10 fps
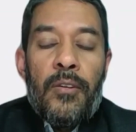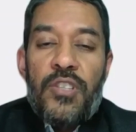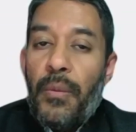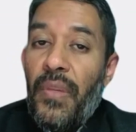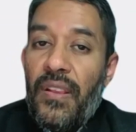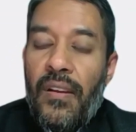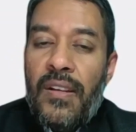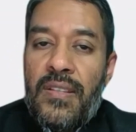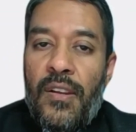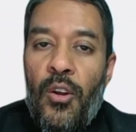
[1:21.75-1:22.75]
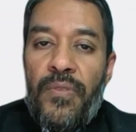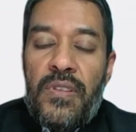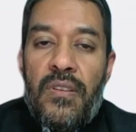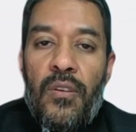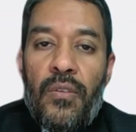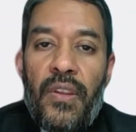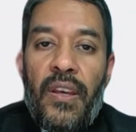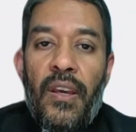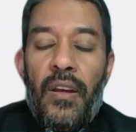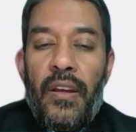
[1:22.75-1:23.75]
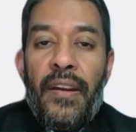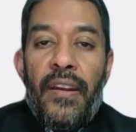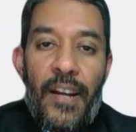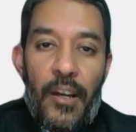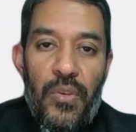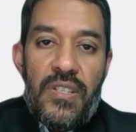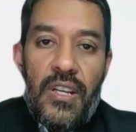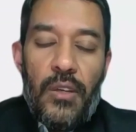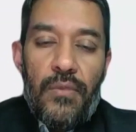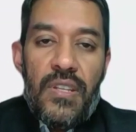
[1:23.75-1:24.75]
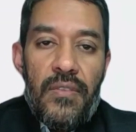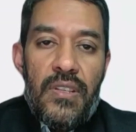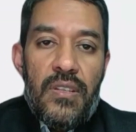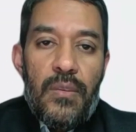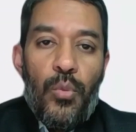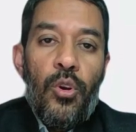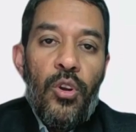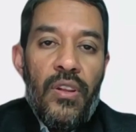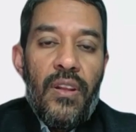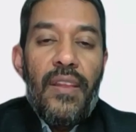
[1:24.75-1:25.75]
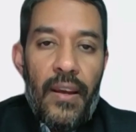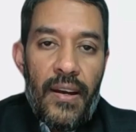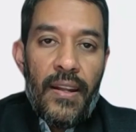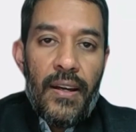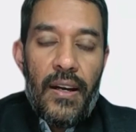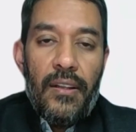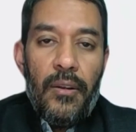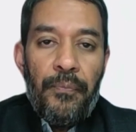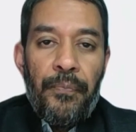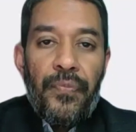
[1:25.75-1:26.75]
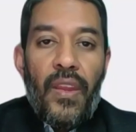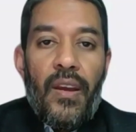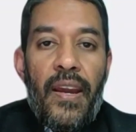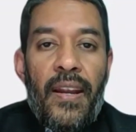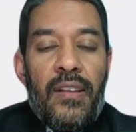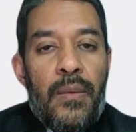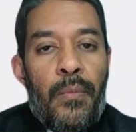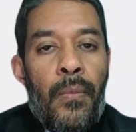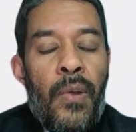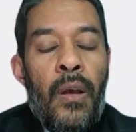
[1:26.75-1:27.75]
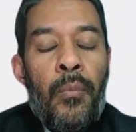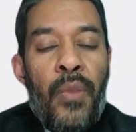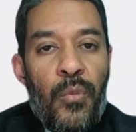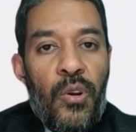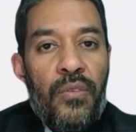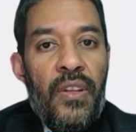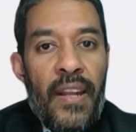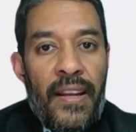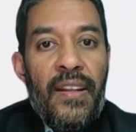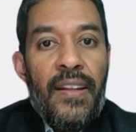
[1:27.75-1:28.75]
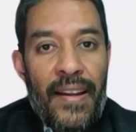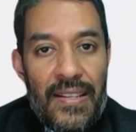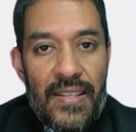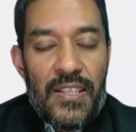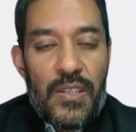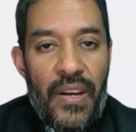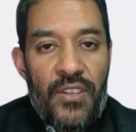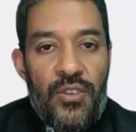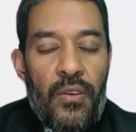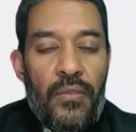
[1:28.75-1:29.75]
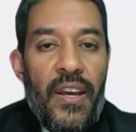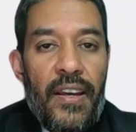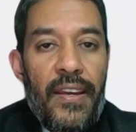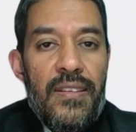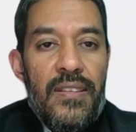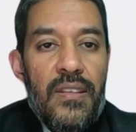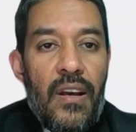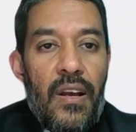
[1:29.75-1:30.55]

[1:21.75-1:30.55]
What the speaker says: Shri Mittal is an officer of the Indian Administrative Service, born on the Telangana cadre, and is a member of the 1996 batch of the IAS.